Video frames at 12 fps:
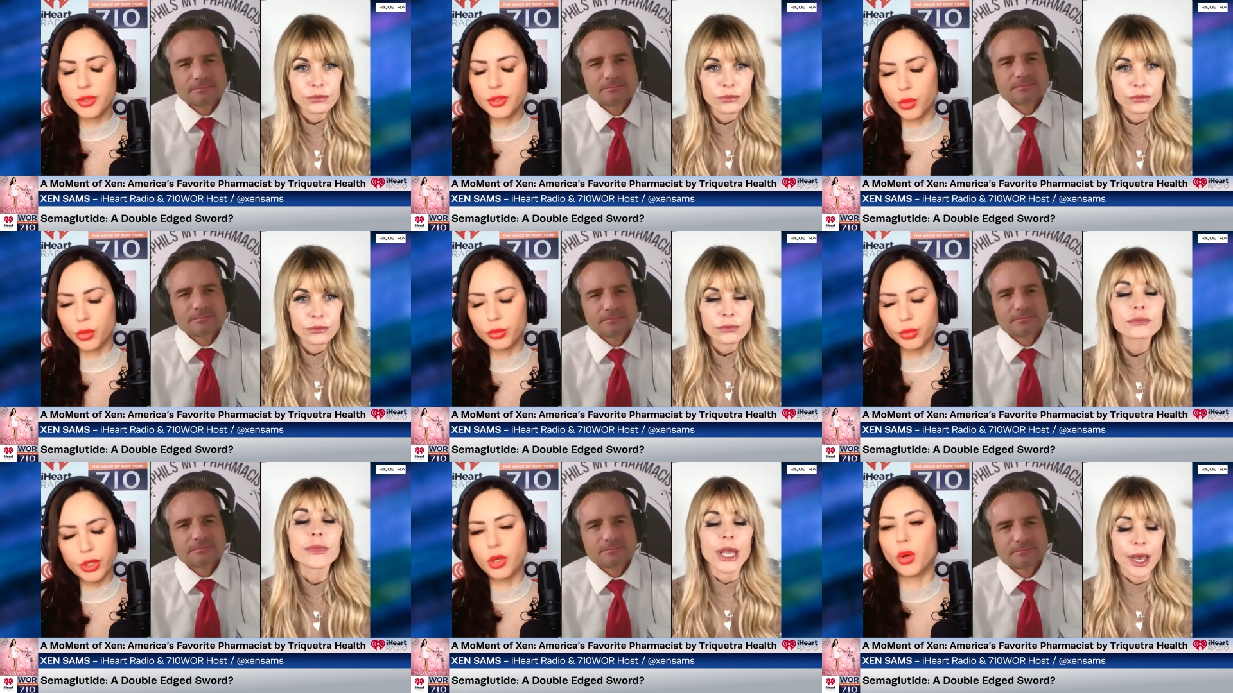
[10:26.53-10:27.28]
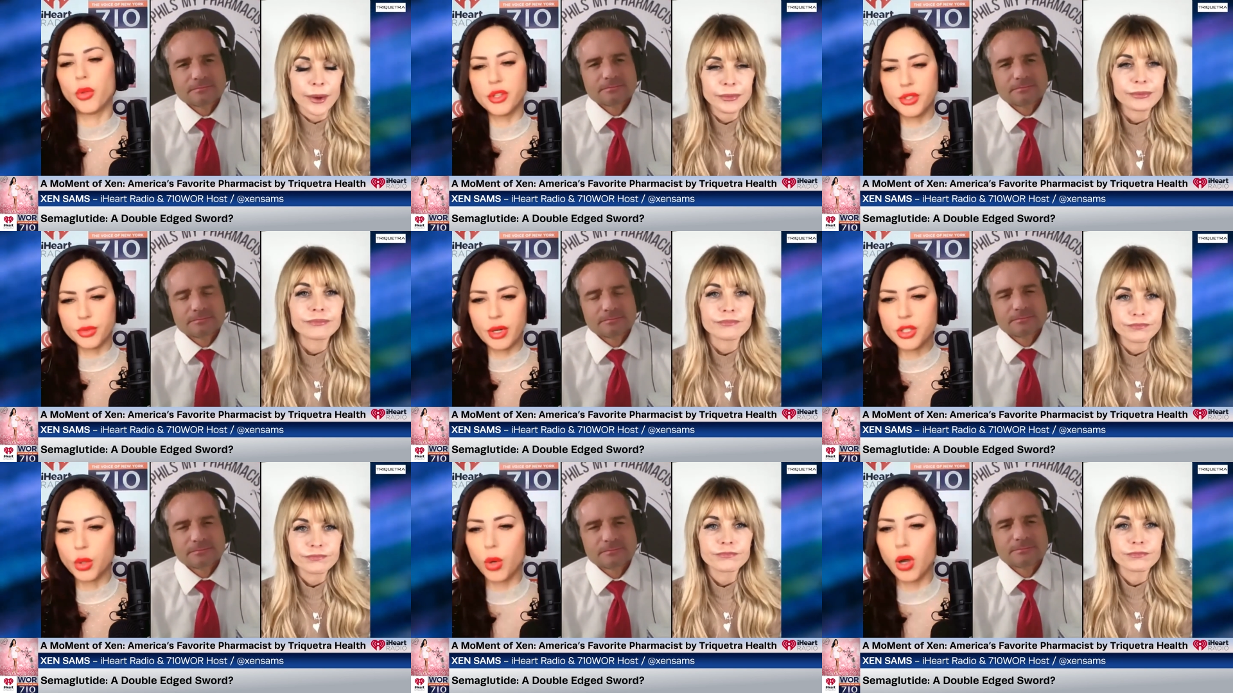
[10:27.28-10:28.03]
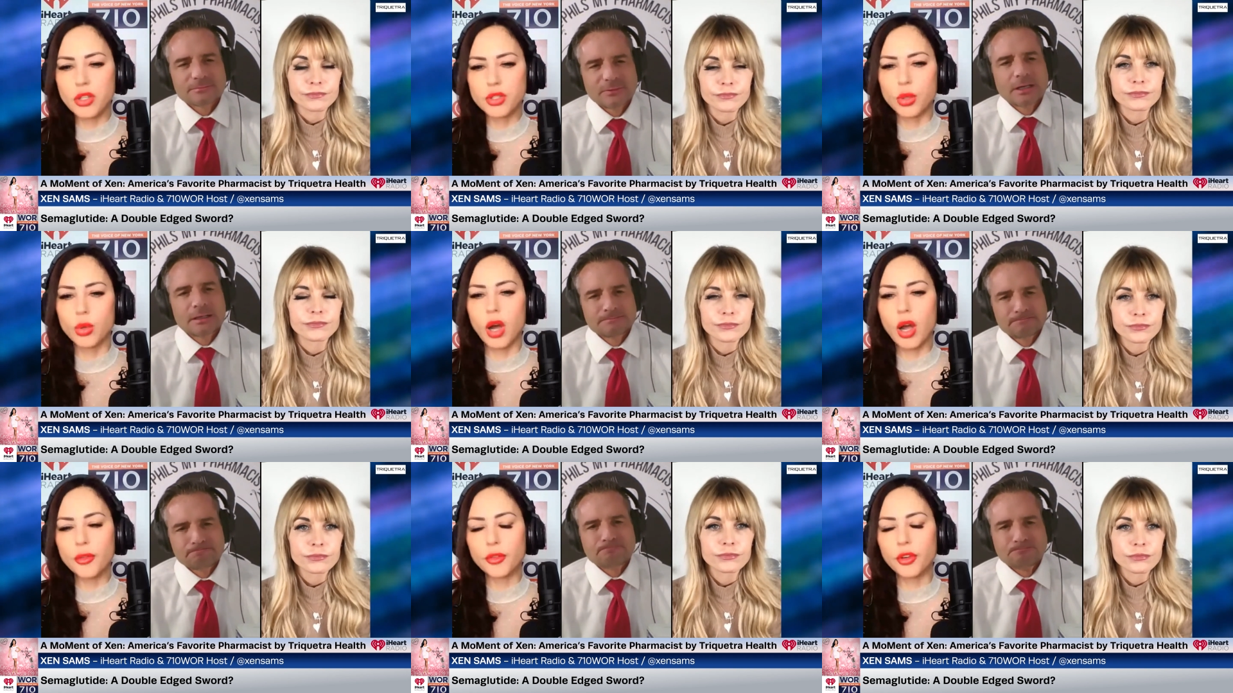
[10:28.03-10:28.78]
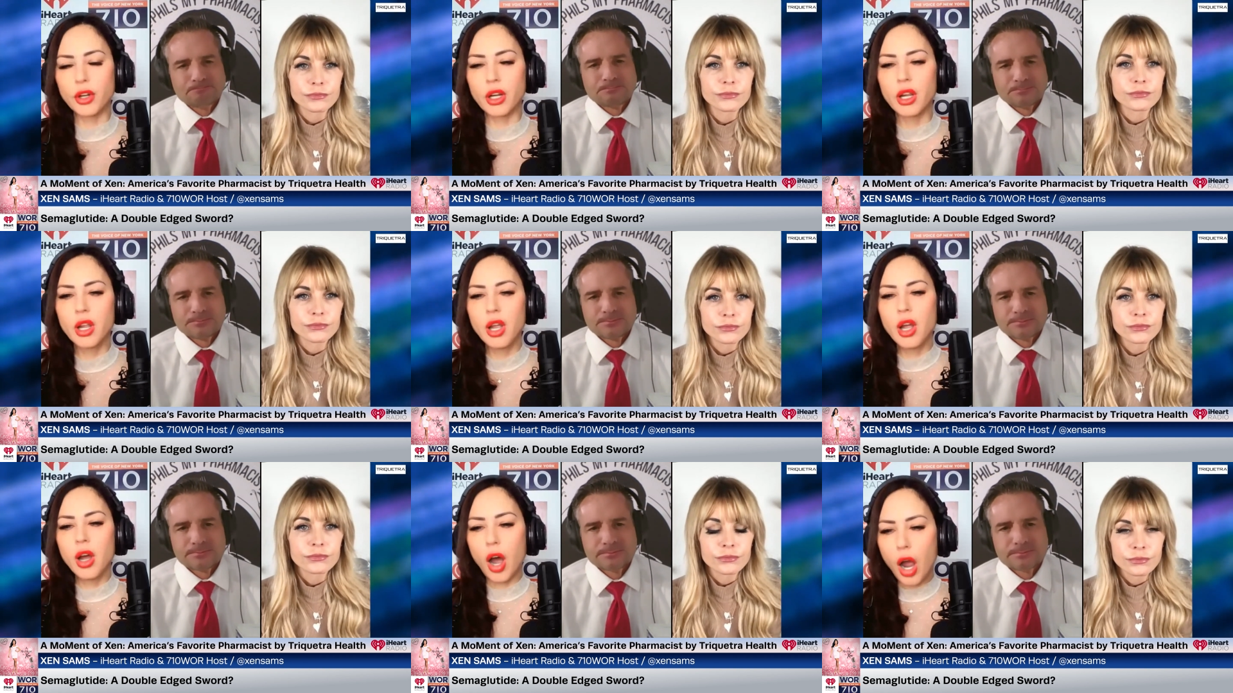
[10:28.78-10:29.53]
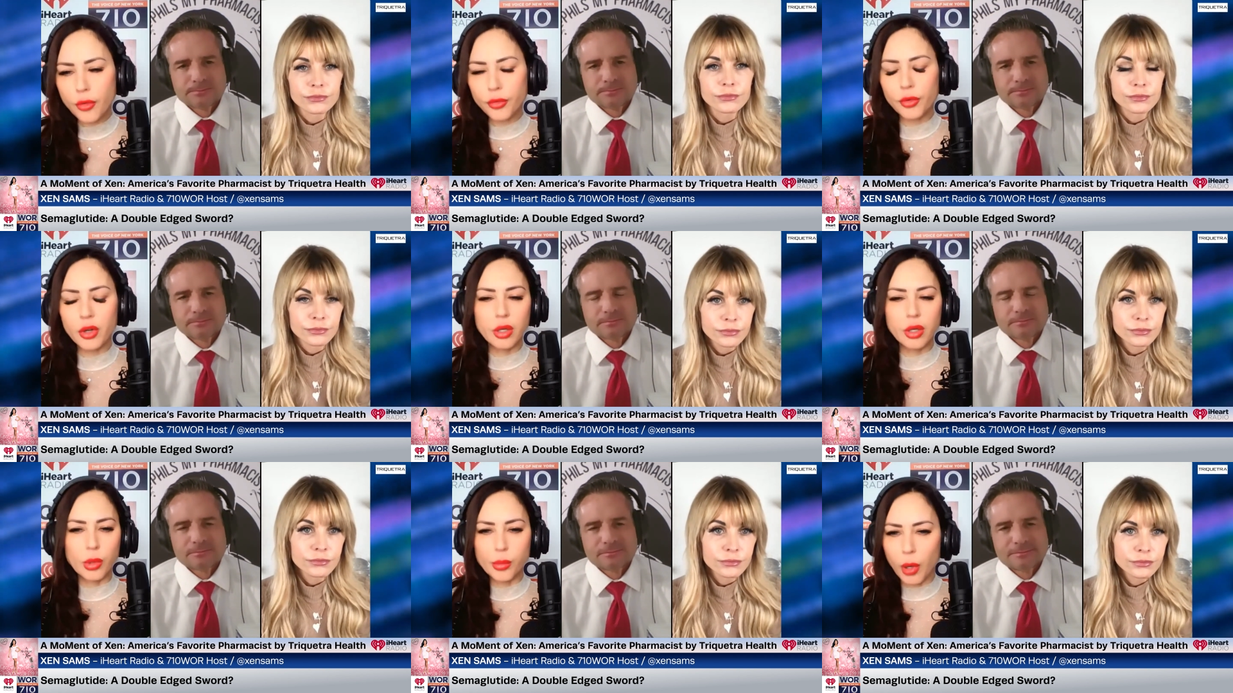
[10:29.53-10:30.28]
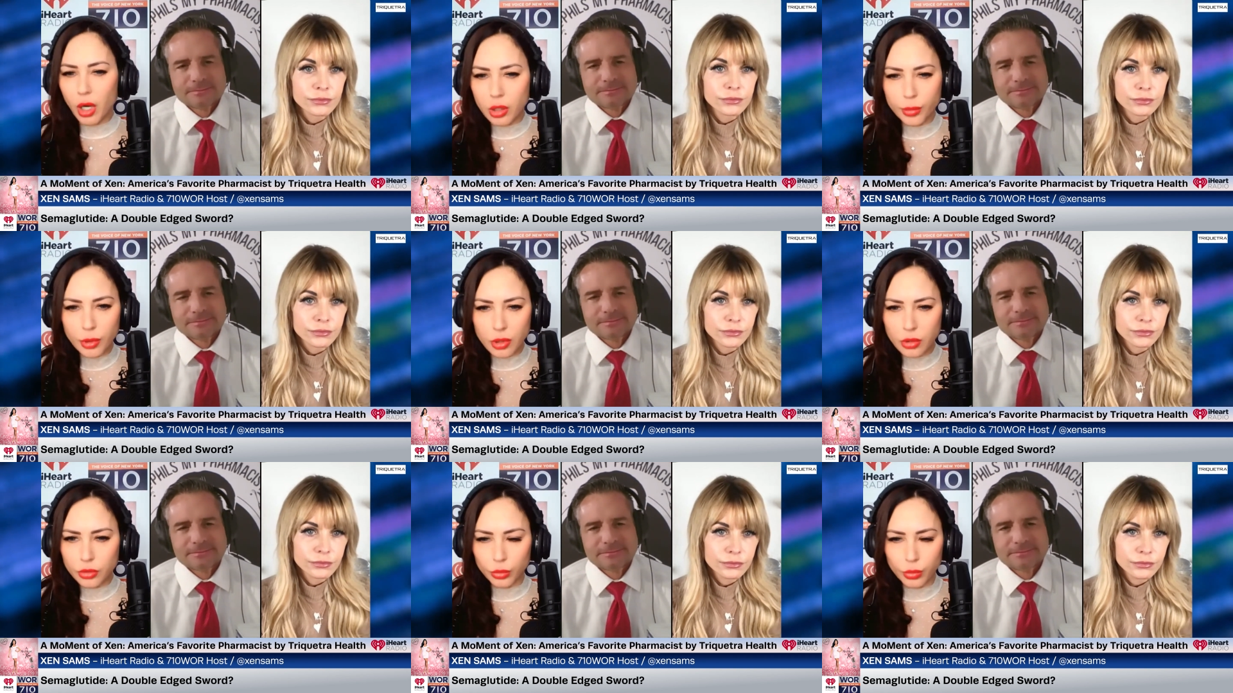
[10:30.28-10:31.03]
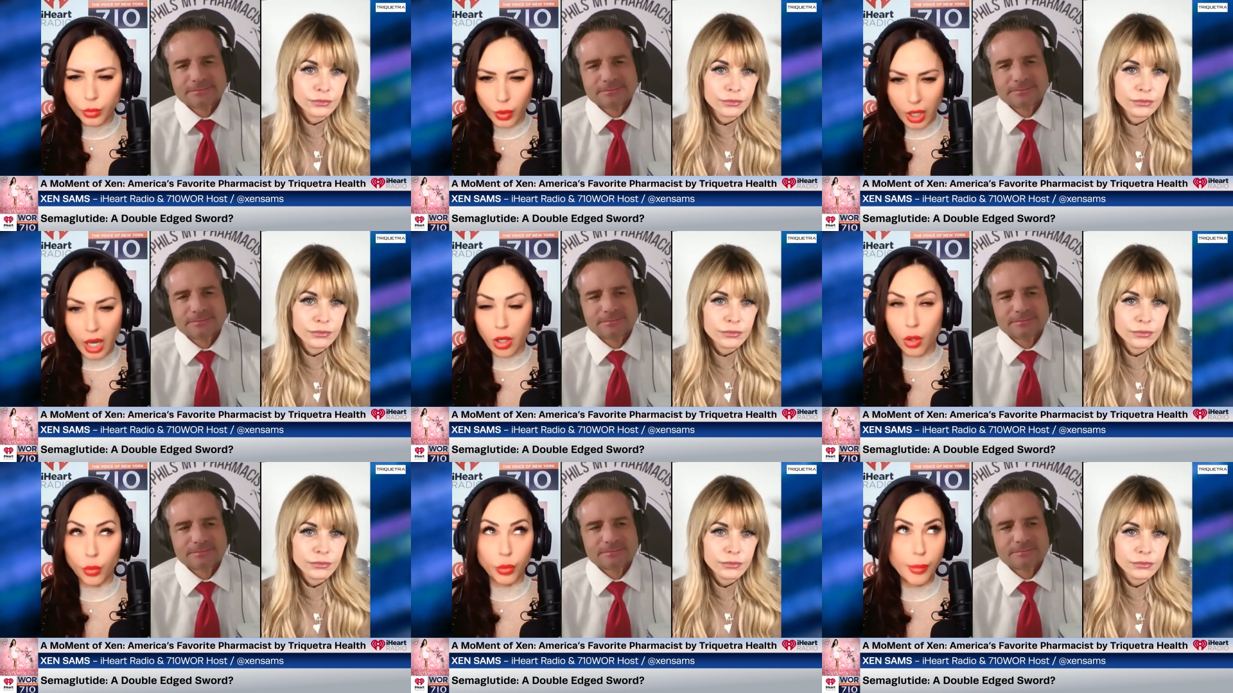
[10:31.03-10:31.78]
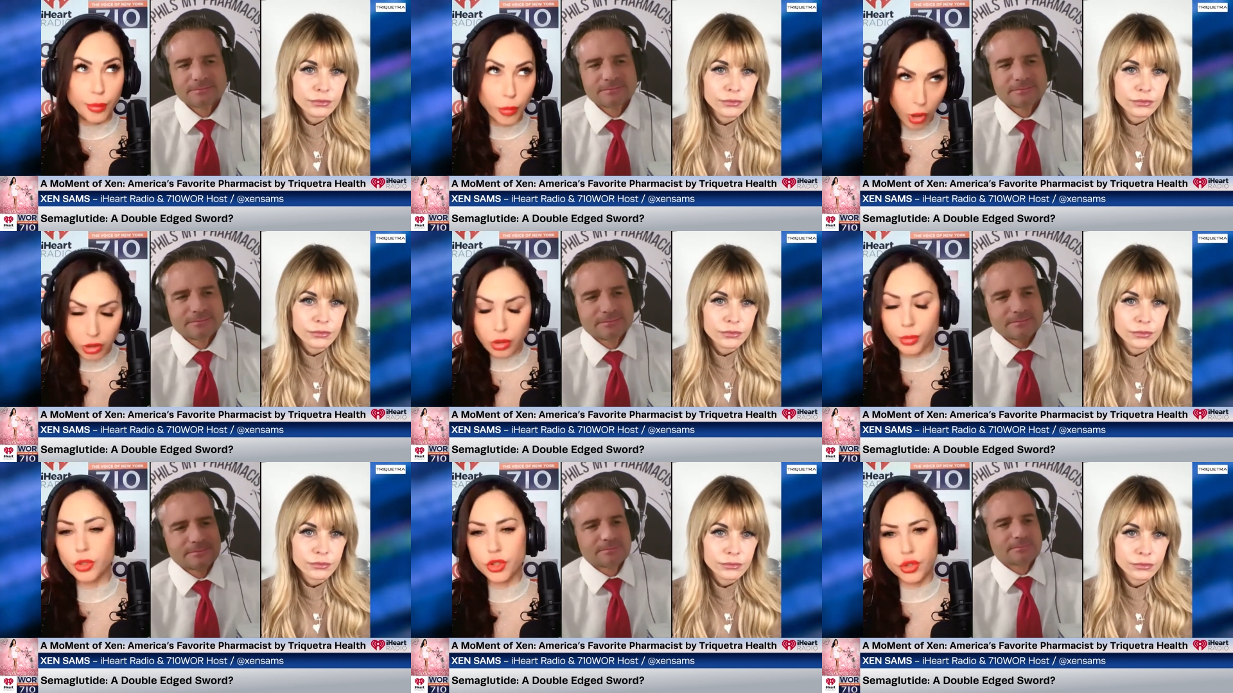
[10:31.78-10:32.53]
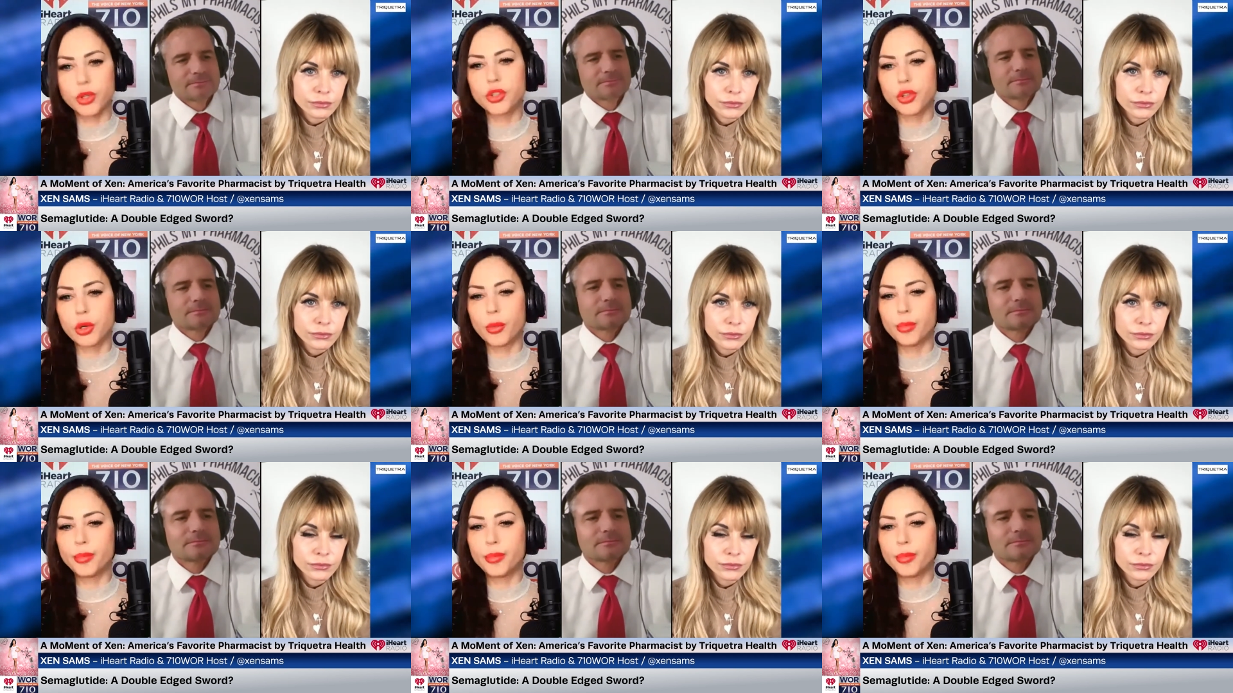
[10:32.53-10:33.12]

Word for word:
Speaker 1: So we know this, yeah. right? So so right. offering offering remarkable, what I call remarkable short-term